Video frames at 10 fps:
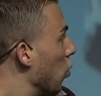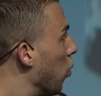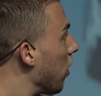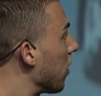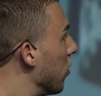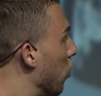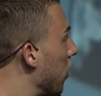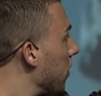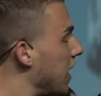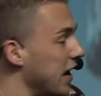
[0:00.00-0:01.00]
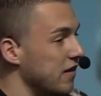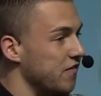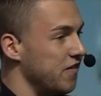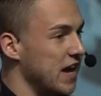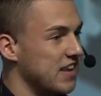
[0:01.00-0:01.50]
We're kind
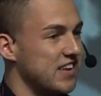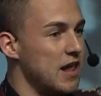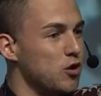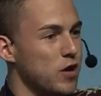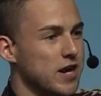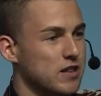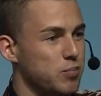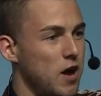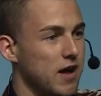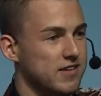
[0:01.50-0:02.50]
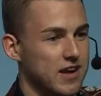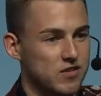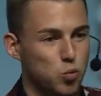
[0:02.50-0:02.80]
of accelerating the process.